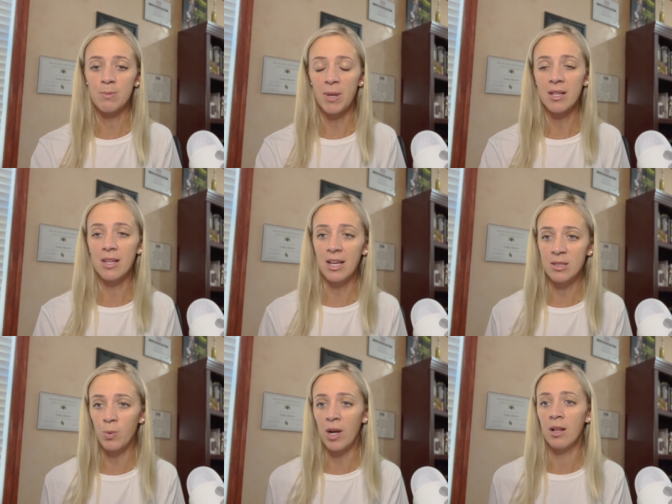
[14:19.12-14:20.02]
aspect
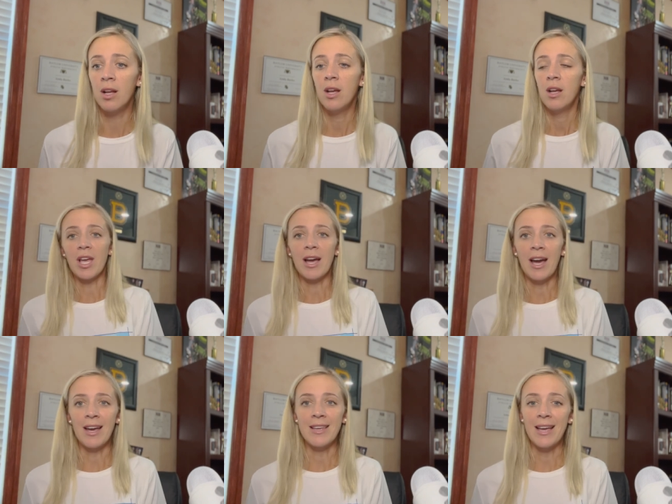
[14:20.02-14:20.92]
as well. So
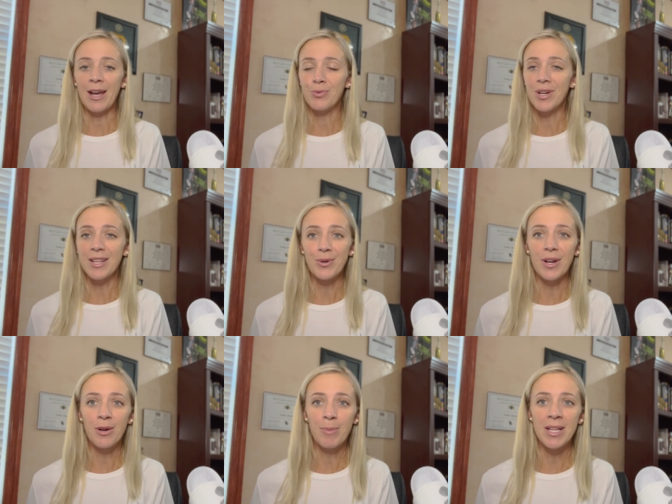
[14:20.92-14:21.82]
yeah, I, I really
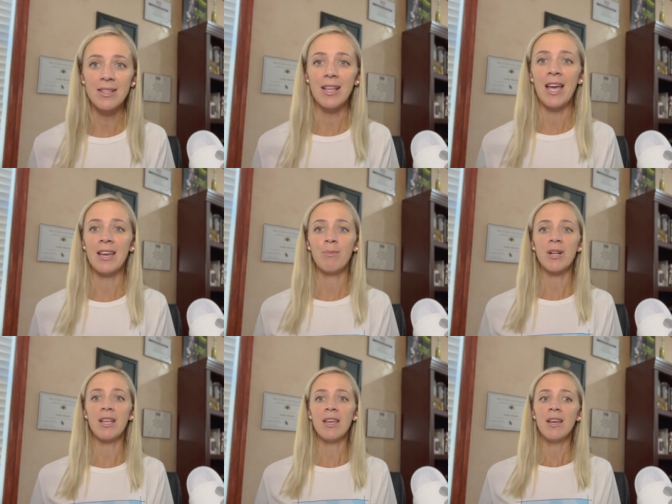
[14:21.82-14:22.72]
recommend
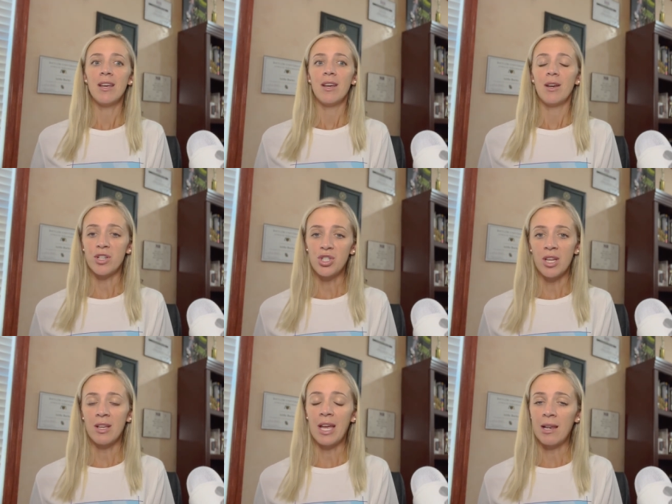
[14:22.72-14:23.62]
anybody
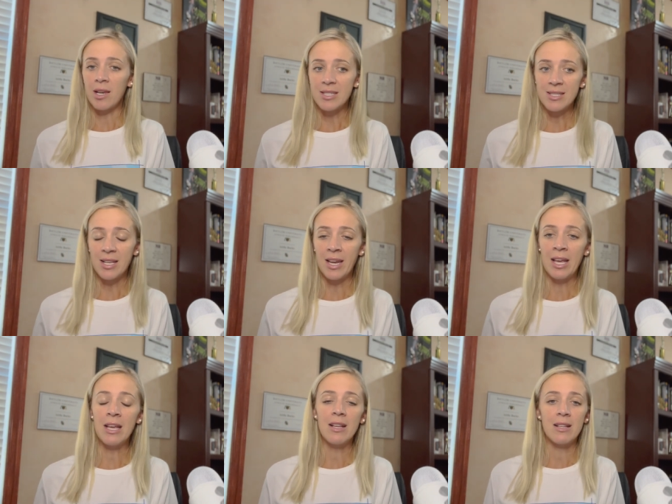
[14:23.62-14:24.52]
watching and
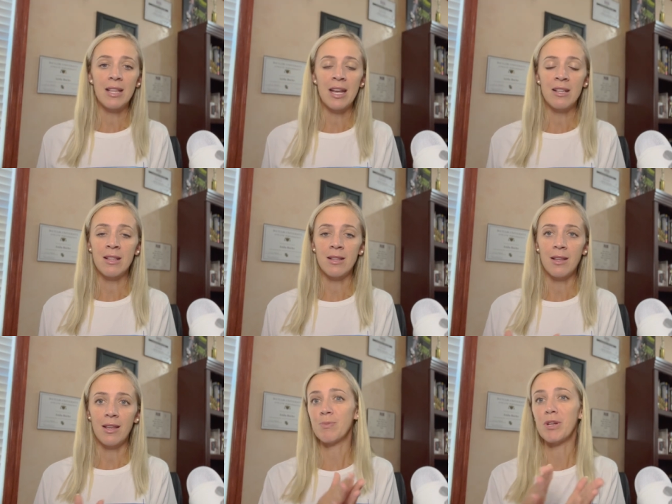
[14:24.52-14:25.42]
listening that,
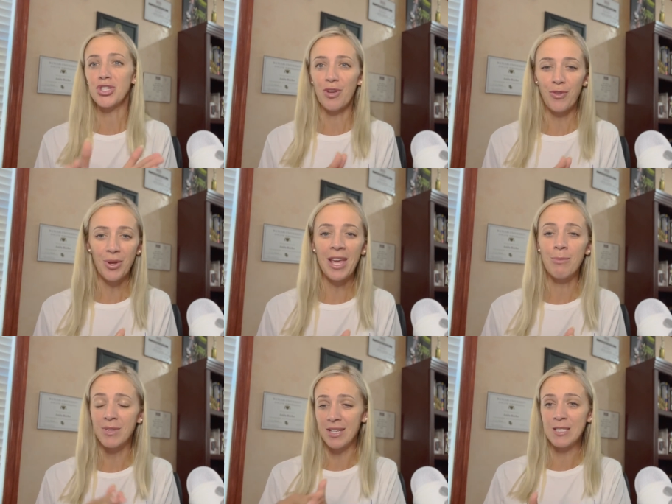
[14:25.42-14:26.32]
especially if you
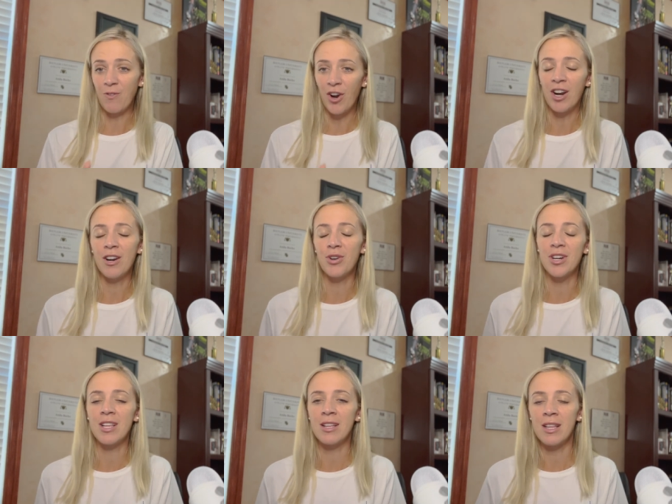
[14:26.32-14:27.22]
came this far
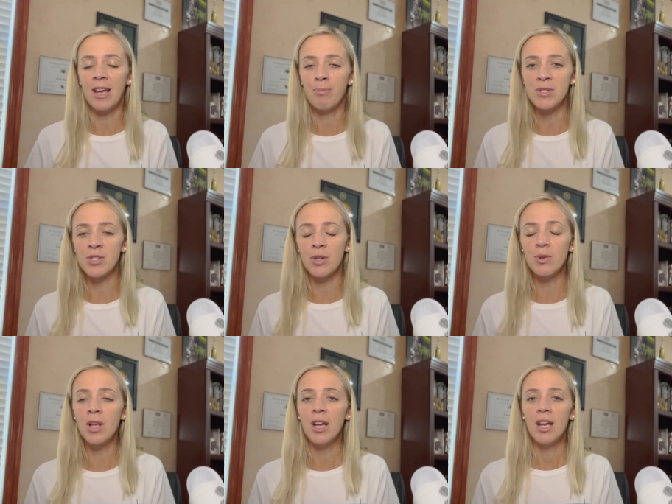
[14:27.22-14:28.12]
already in the
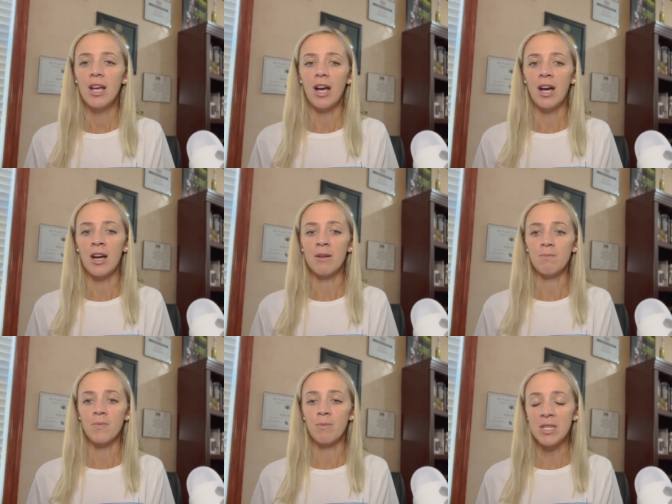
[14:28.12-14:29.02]
episode,
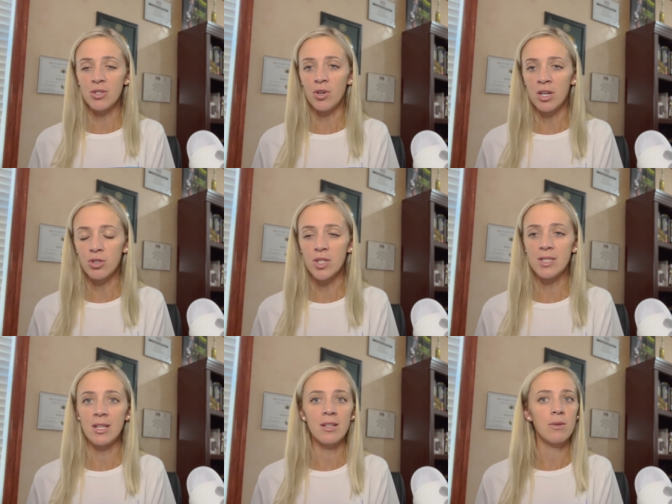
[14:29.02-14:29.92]
um, means you're
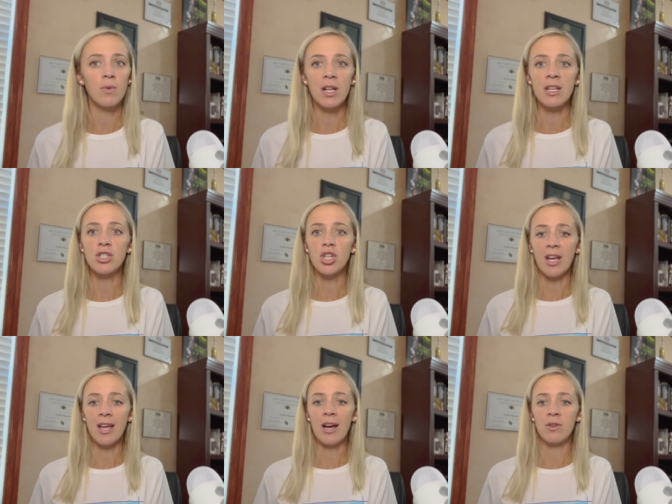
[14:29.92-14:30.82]
interested, really
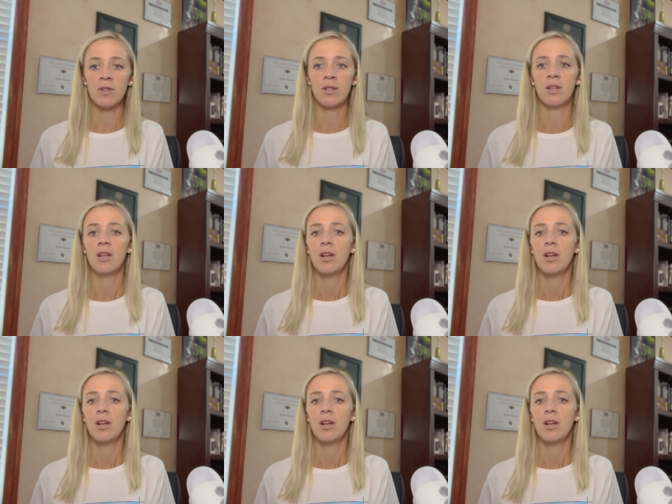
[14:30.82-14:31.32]
check out